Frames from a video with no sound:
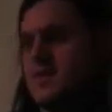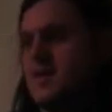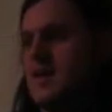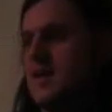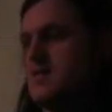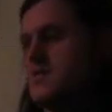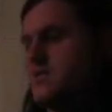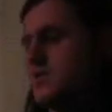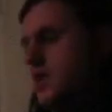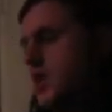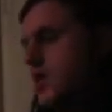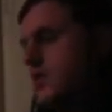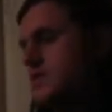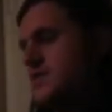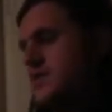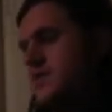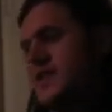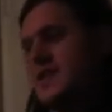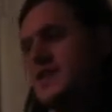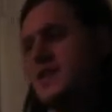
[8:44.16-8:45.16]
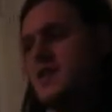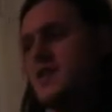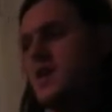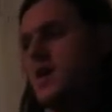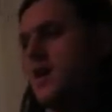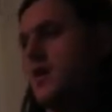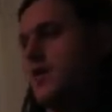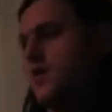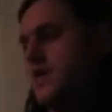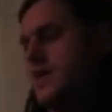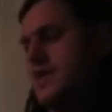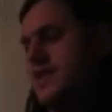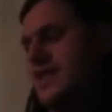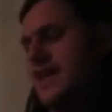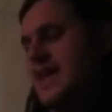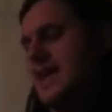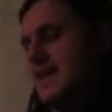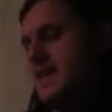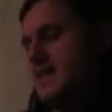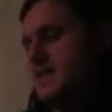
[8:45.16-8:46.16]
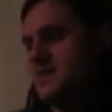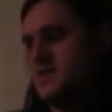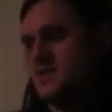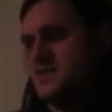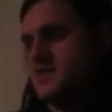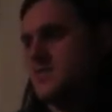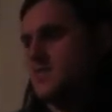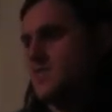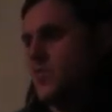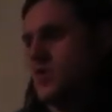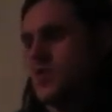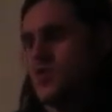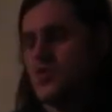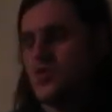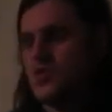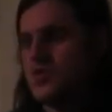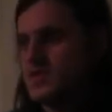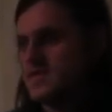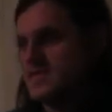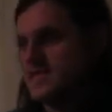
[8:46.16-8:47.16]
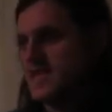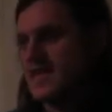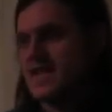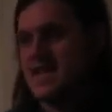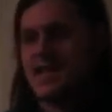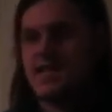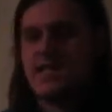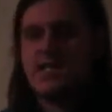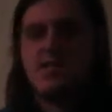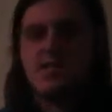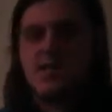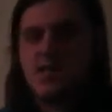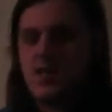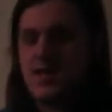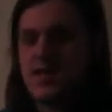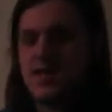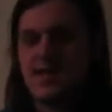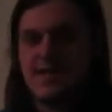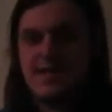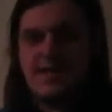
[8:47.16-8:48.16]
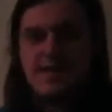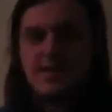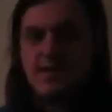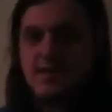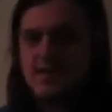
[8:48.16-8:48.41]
As slow as you need to go, and then just work through the stickings. You can